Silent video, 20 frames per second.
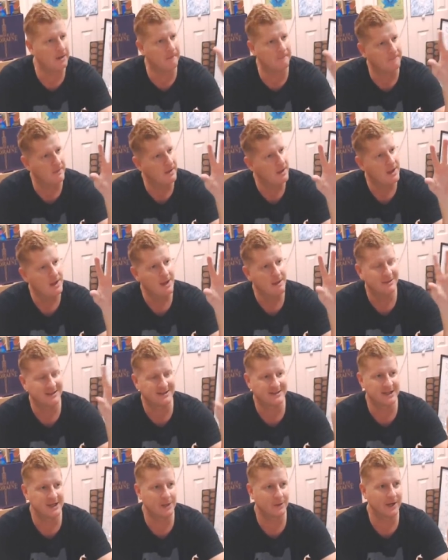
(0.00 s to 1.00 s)
I'm gonna
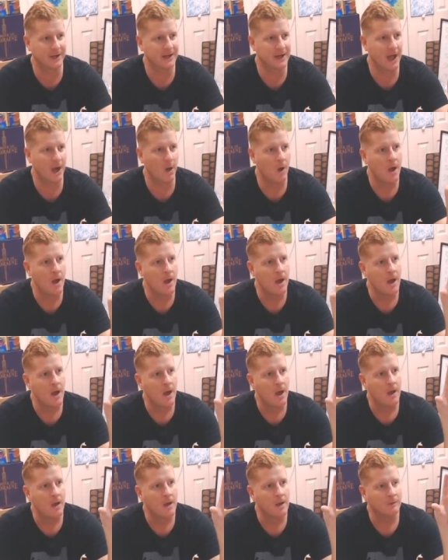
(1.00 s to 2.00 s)
say it right now.
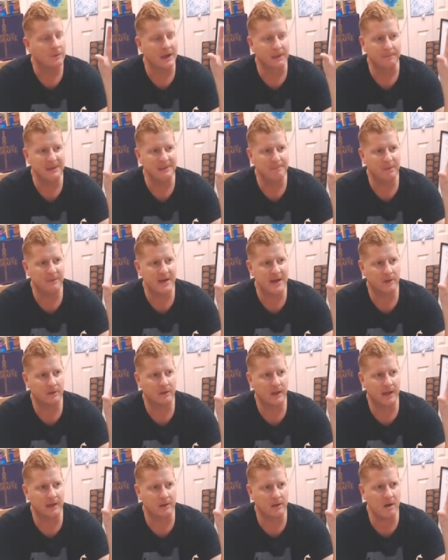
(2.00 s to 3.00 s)
Like people that are
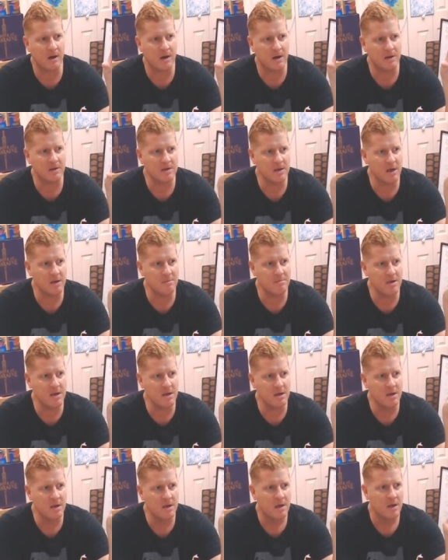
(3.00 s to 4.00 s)
like, oh yeah,
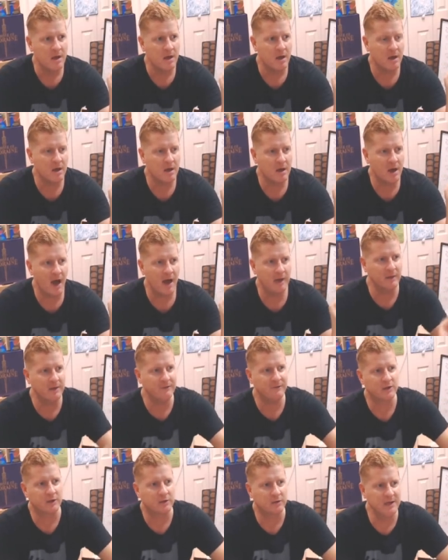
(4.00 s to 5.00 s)
man, uh, I
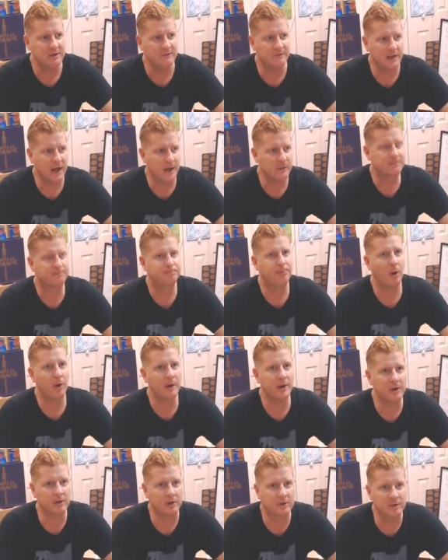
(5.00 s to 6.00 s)
live in Cleveland. I was born
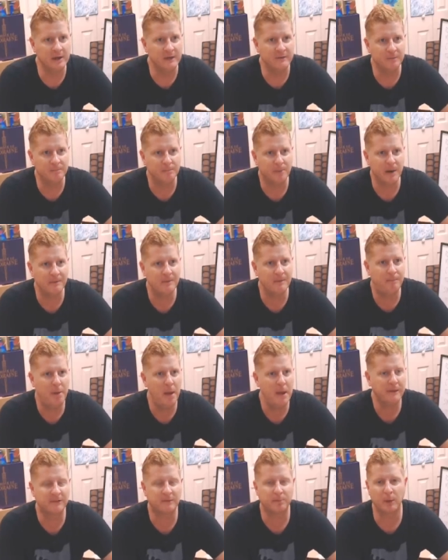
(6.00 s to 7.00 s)
here in Cleveland, but I'm a
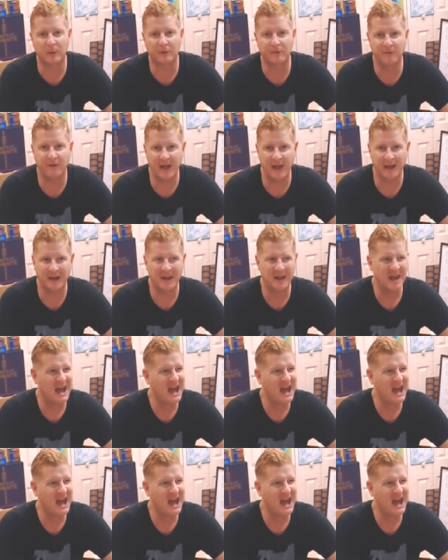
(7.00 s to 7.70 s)
Pittsburgh fan.